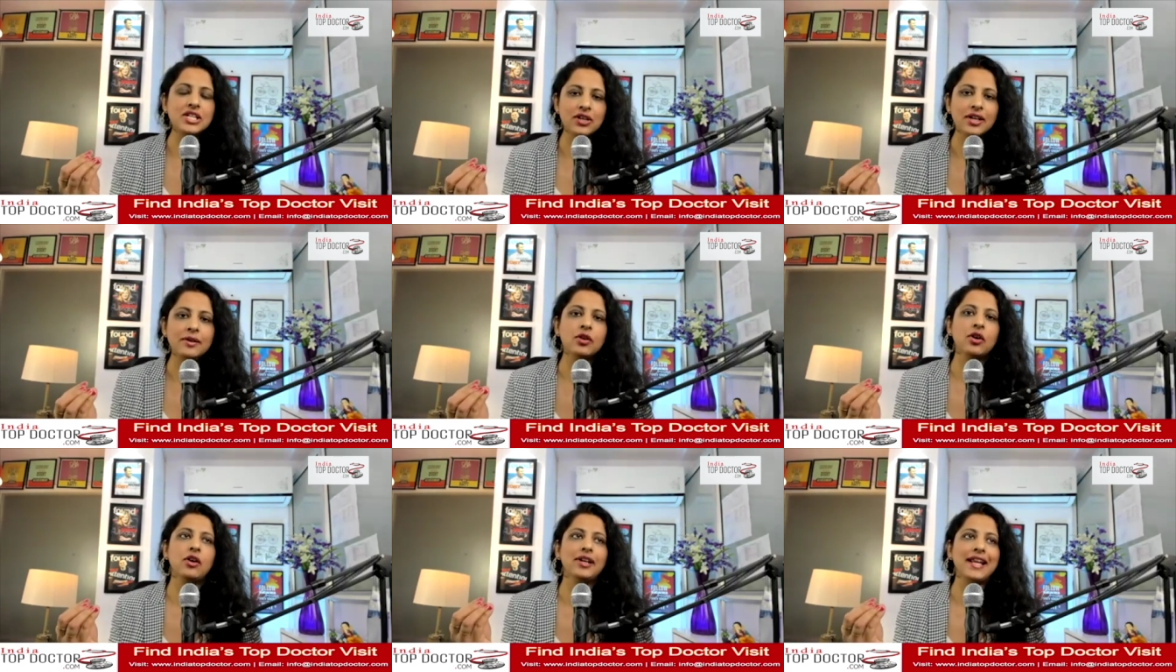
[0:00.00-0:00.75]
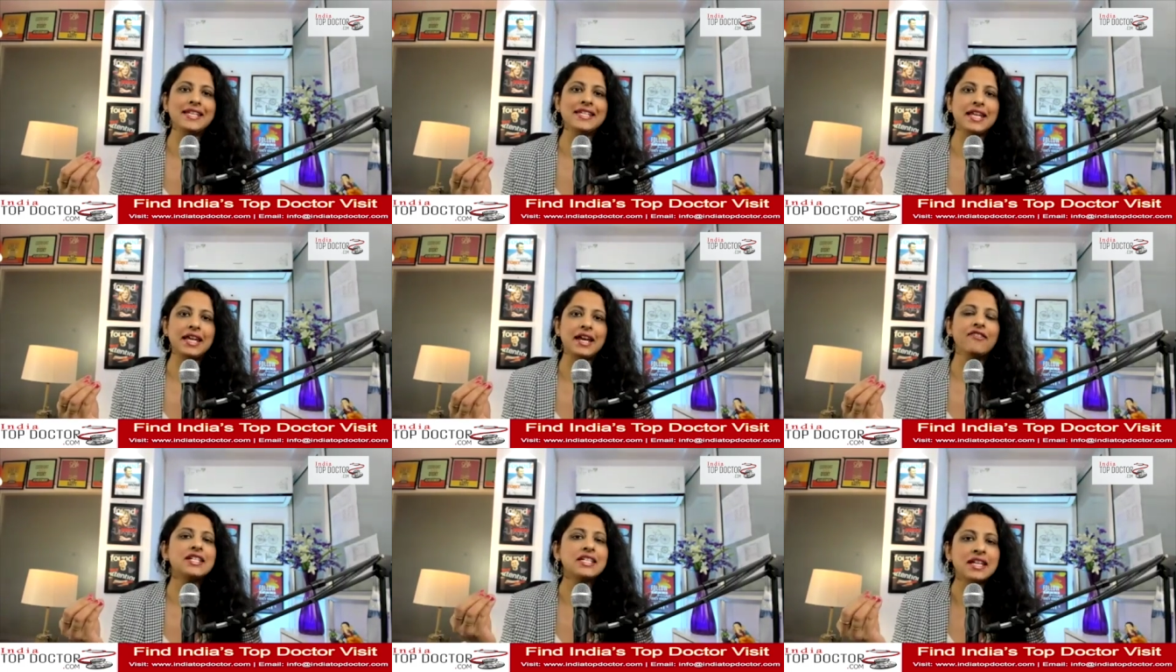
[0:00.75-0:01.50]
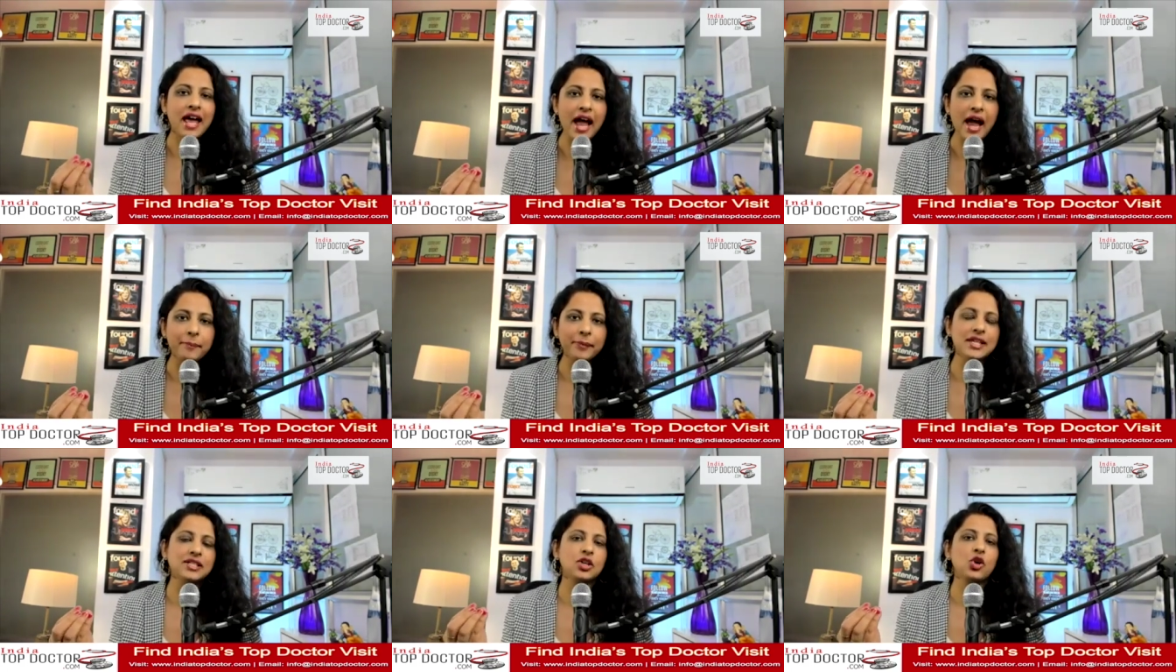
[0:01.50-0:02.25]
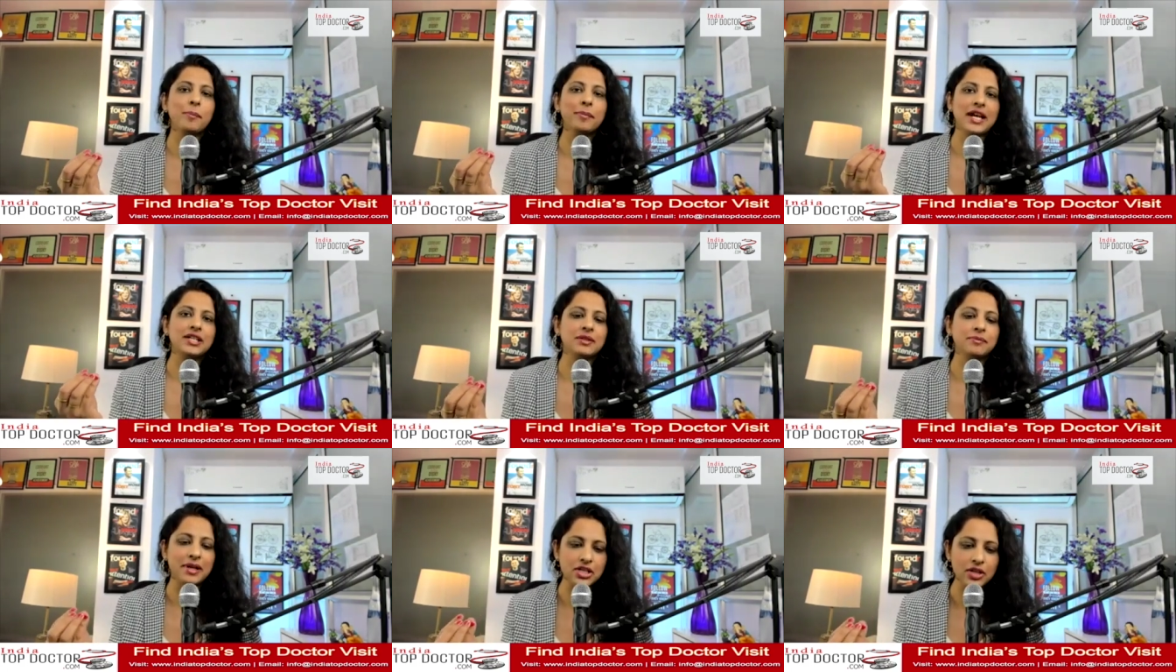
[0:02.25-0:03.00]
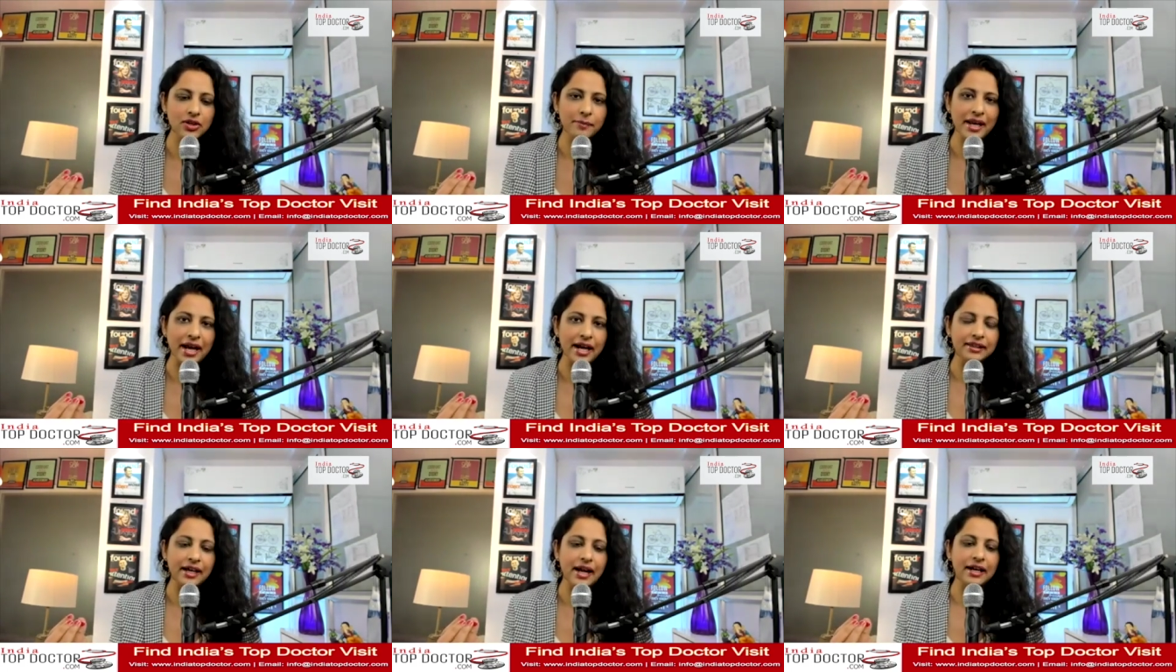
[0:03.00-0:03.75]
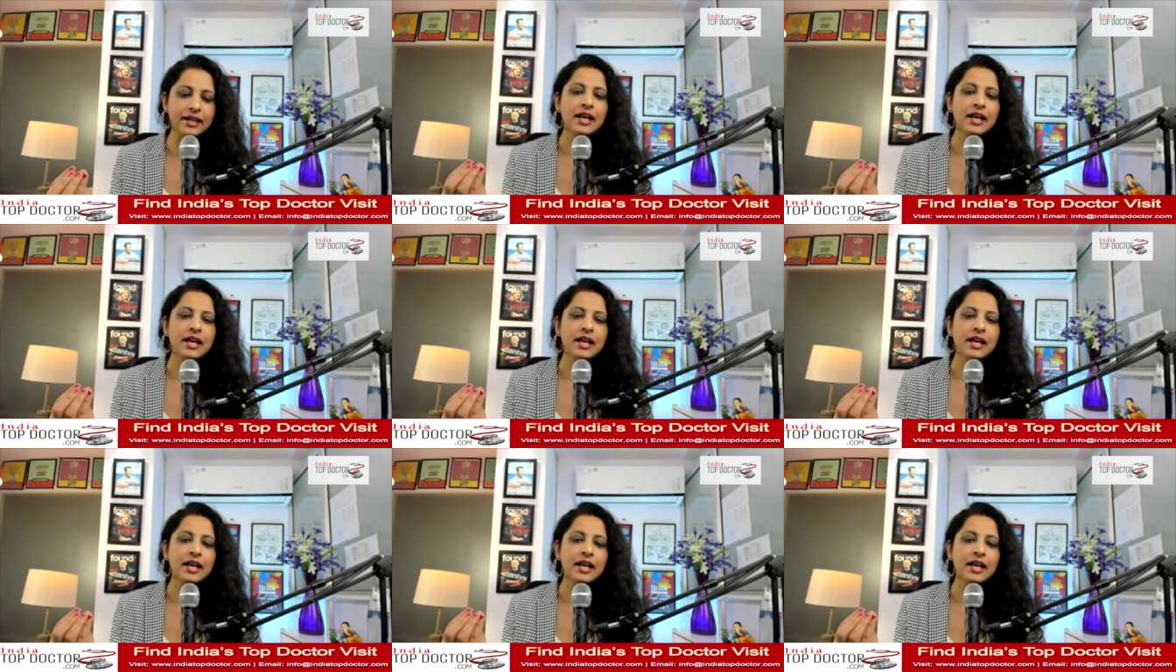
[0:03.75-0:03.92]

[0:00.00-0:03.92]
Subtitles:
or let's say if it's an app, there's a copyrighted material behind that.